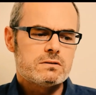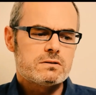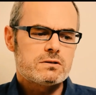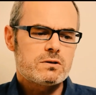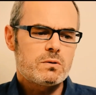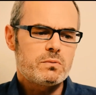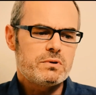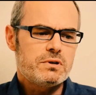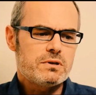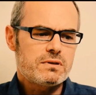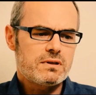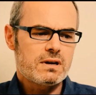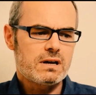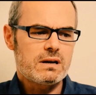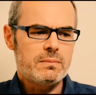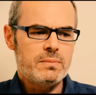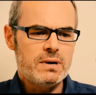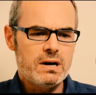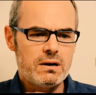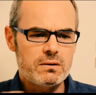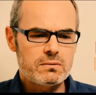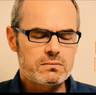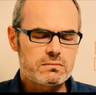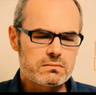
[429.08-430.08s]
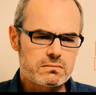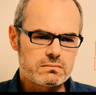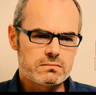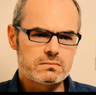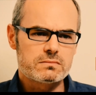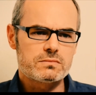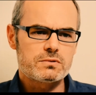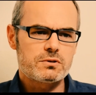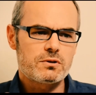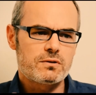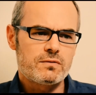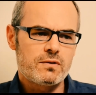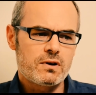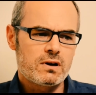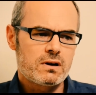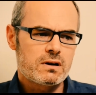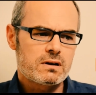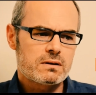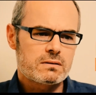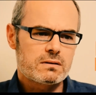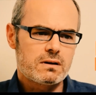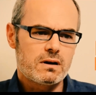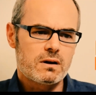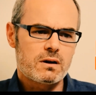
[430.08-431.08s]
So when you think about sort of
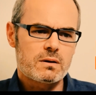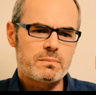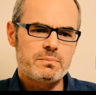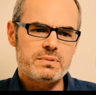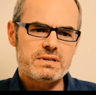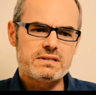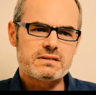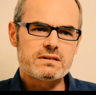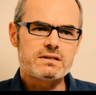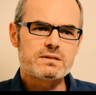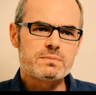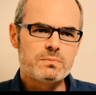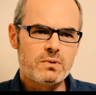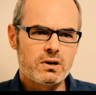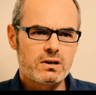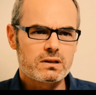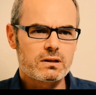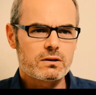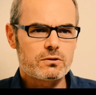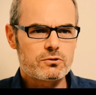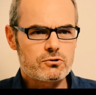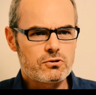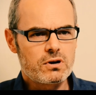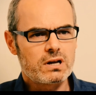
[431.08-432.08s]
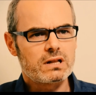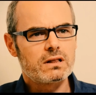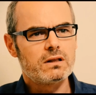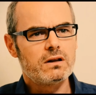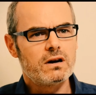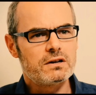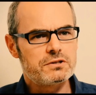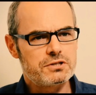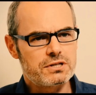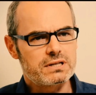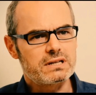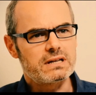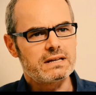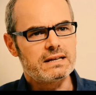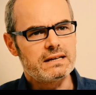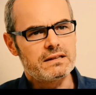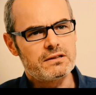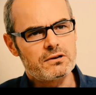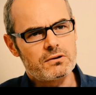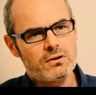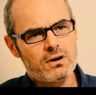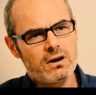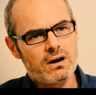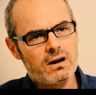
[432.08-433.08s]
our business model chronologically,
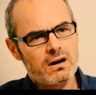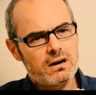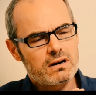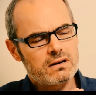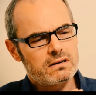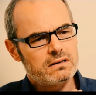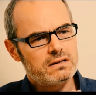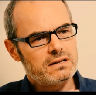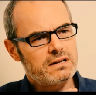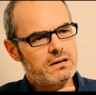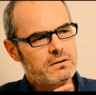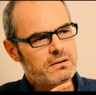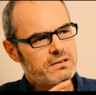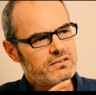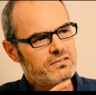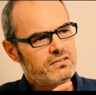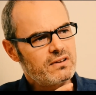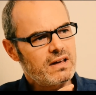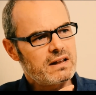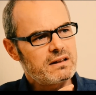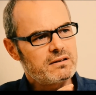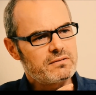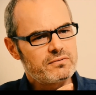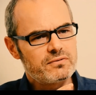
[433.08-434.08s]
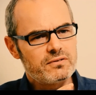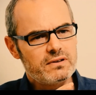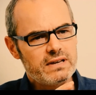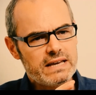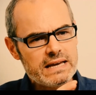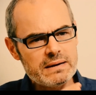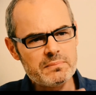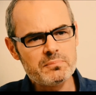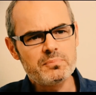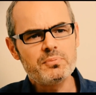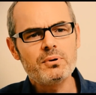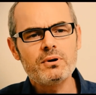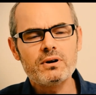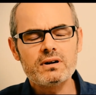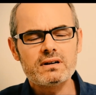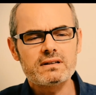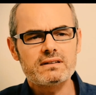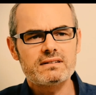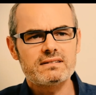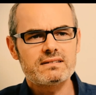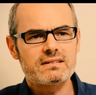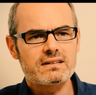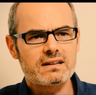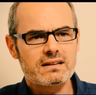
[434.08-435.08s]
there are a set of
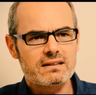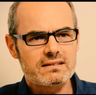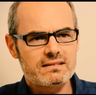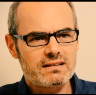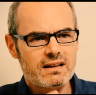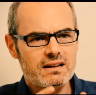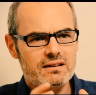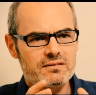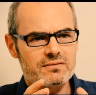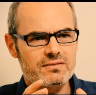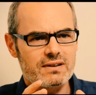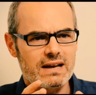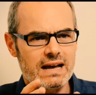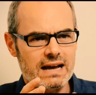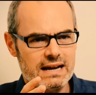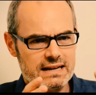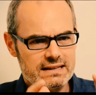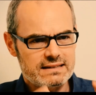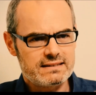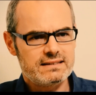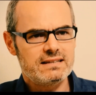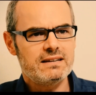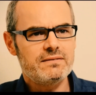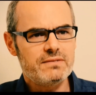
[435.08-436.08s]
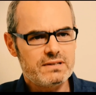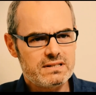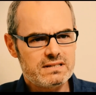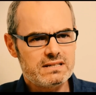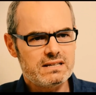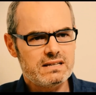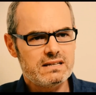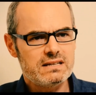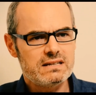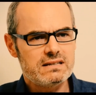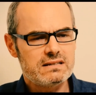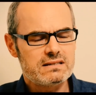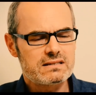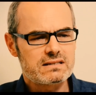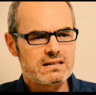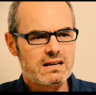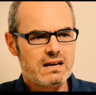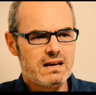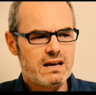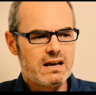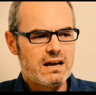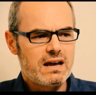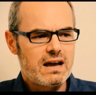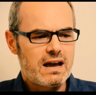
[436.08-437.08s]
inputs and a set of activities,
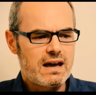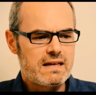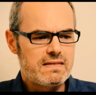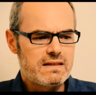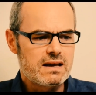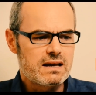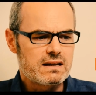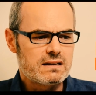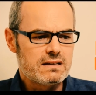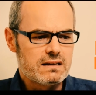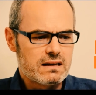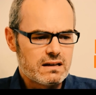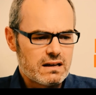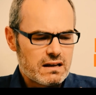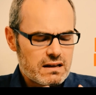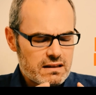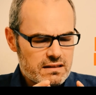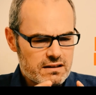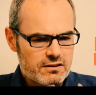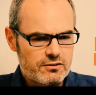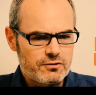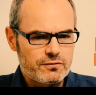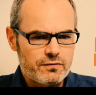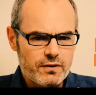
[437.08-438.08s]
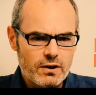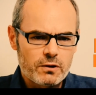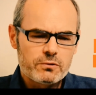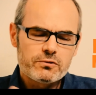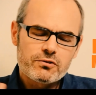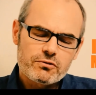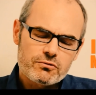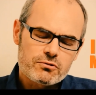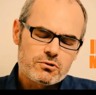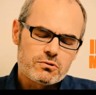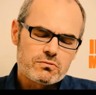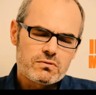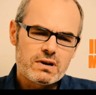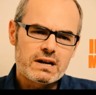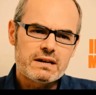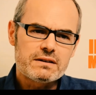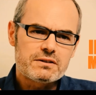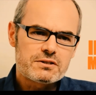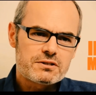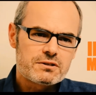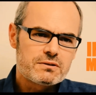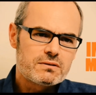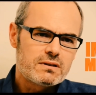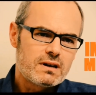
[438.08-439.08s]
and then this flows through
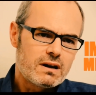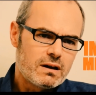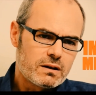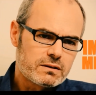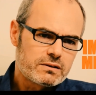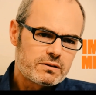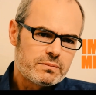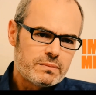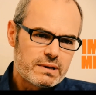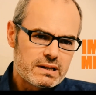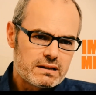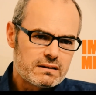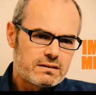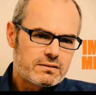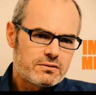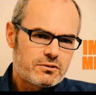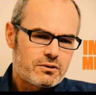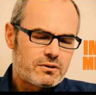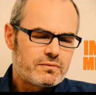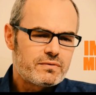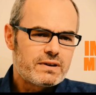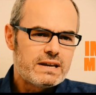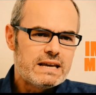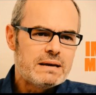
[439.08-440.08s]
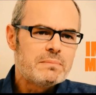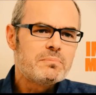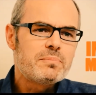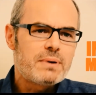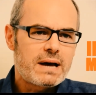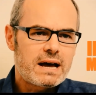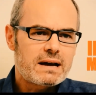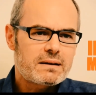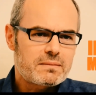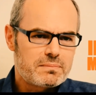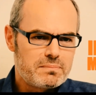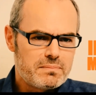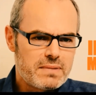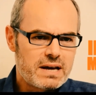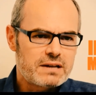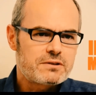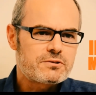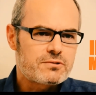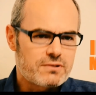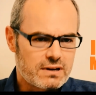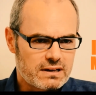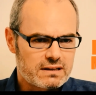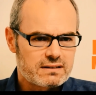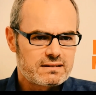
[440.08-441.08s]
right to the ultimate sort of impact
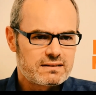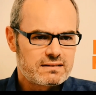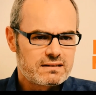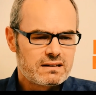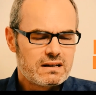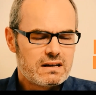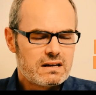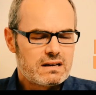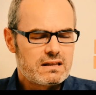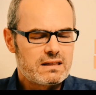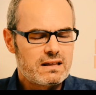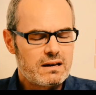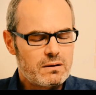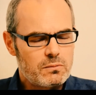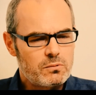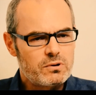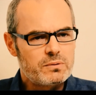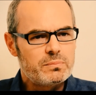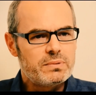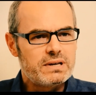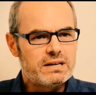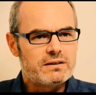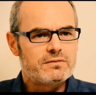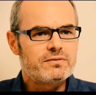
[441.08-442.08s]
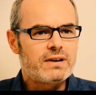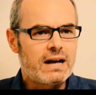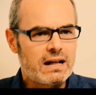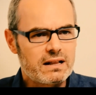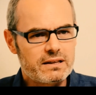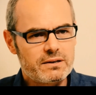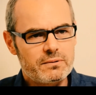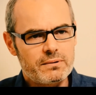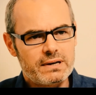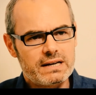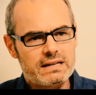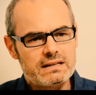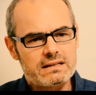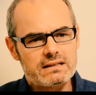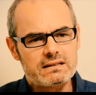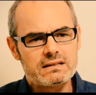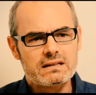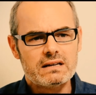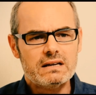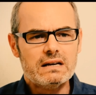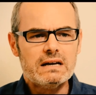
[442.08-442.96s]
metrics that would be evaluated.